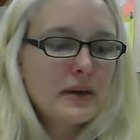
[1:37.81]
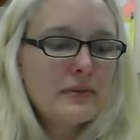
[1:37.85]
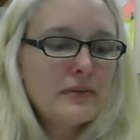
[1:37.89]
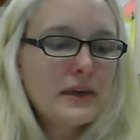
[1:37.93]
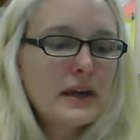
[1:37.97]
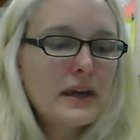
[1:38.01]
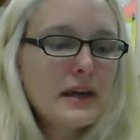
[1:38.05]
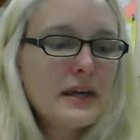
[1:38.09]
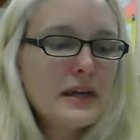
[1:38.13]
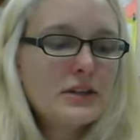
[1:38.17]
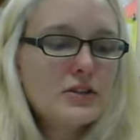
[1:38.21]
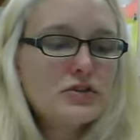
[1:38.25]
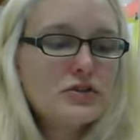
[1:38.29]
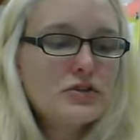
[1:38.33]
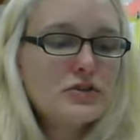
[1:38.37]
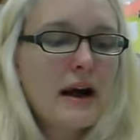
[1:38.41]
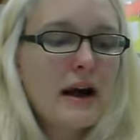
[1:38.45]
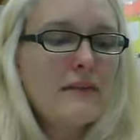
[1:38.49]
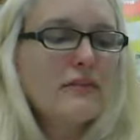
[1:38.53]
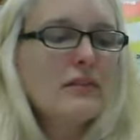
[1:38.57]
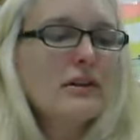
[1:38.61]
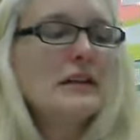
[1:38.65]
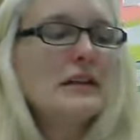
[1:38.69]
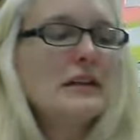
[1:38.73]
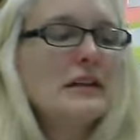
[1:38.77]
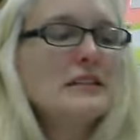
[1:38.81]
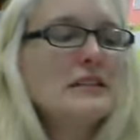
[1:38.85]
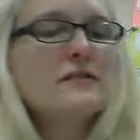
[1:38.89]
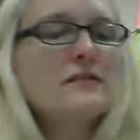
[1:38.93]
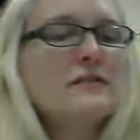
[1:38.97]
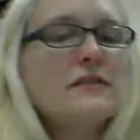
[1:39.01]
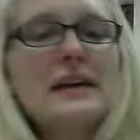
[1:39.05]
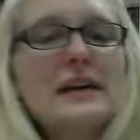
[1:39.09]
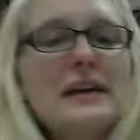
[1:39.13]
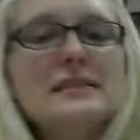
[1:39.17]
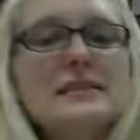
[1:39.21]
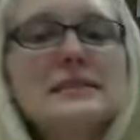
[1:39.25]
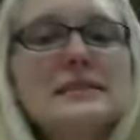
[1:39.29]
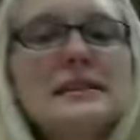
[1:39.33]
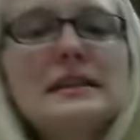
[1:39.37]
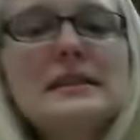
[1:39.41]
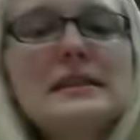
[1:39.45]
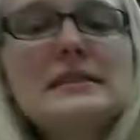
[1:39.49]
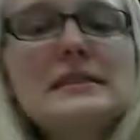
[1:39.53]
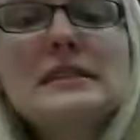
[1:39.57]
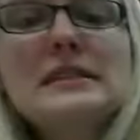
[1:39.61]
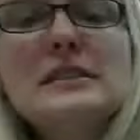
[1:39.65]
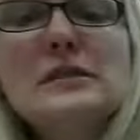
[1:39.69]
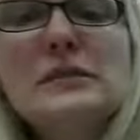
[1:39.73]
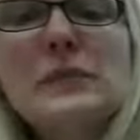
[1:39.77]
They can travel as fast
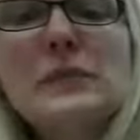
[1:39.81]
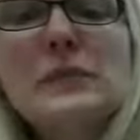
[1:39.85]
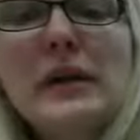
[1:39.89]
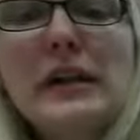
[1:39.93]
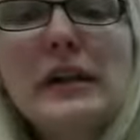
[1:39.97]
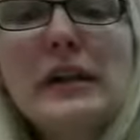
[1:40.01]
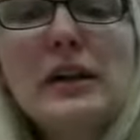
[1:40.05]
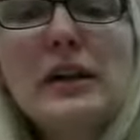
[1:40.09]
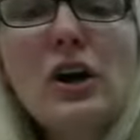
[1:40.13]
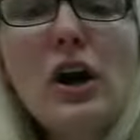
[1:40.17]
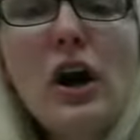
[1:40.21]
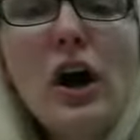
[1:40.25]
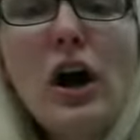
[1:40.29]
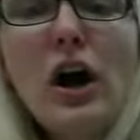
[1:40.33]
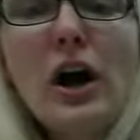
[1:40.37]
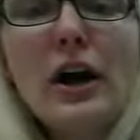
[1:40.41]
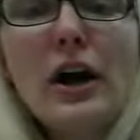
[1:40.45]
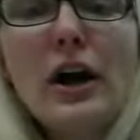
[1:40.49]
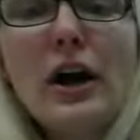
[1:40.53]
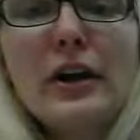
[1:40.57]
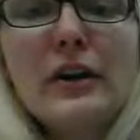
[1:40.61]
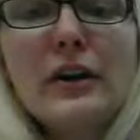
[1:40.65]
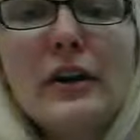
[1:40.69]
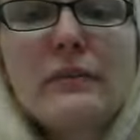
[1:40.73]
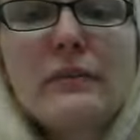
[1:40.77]
as a speeding car.